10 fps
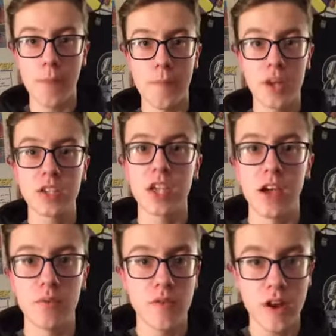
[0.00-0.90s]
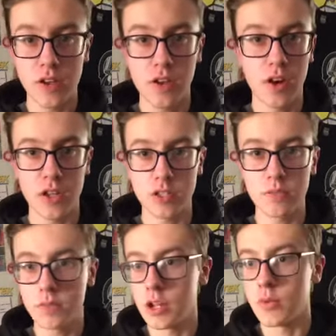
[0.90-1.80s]
because yeah, without you guys,
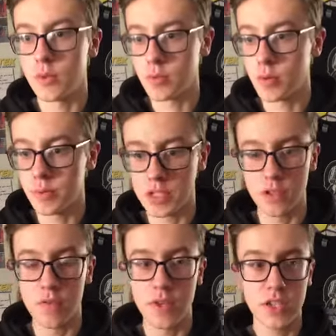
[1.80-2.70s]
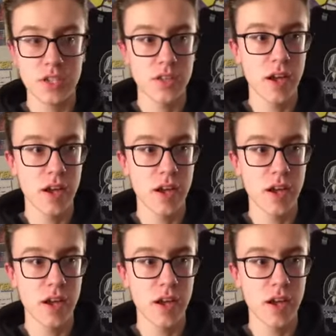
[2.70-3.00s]
you know, we wouldn't be doing this.